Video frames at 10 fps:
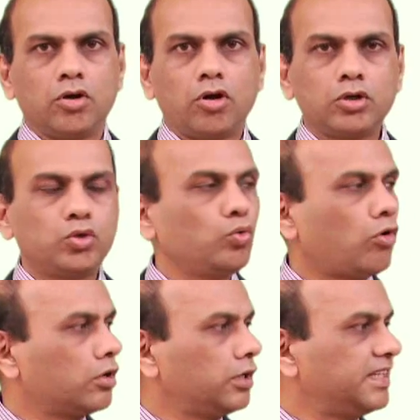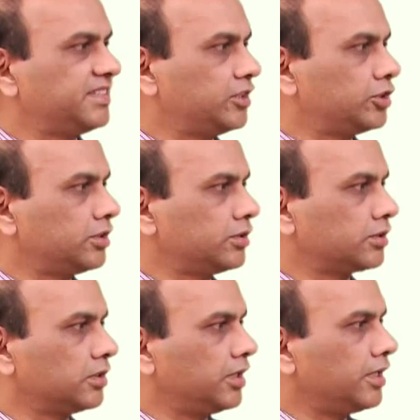or two organizations
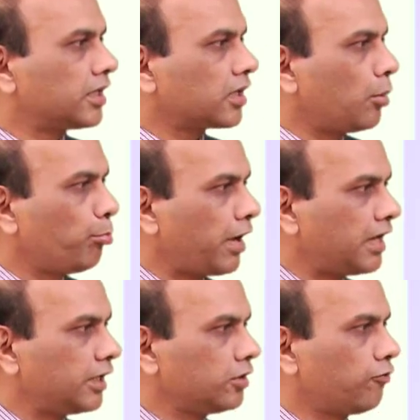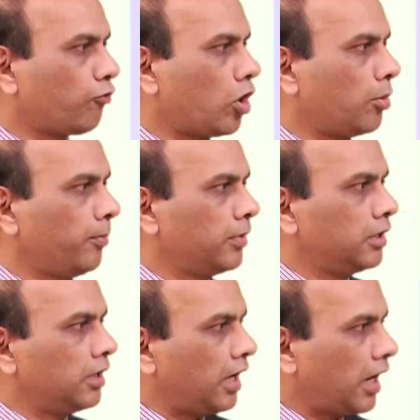in a comparative form
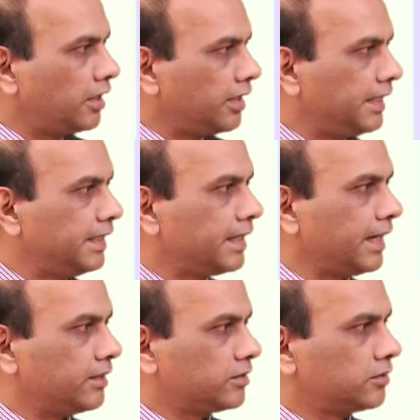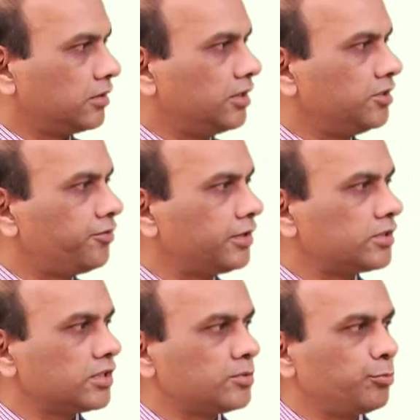and indicate
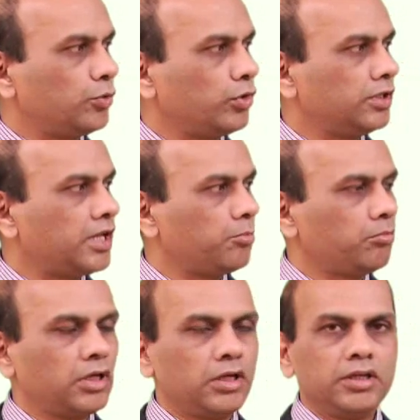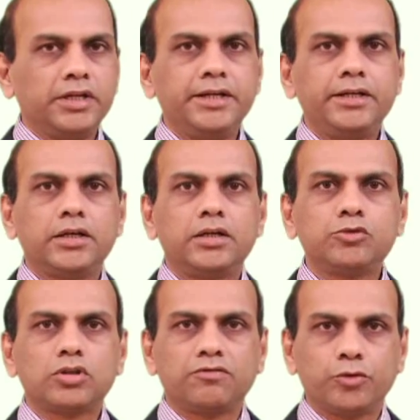differences between them in
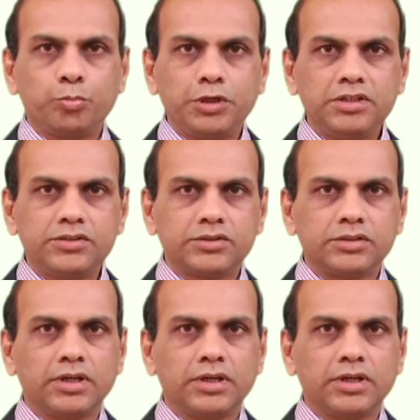terms of rupees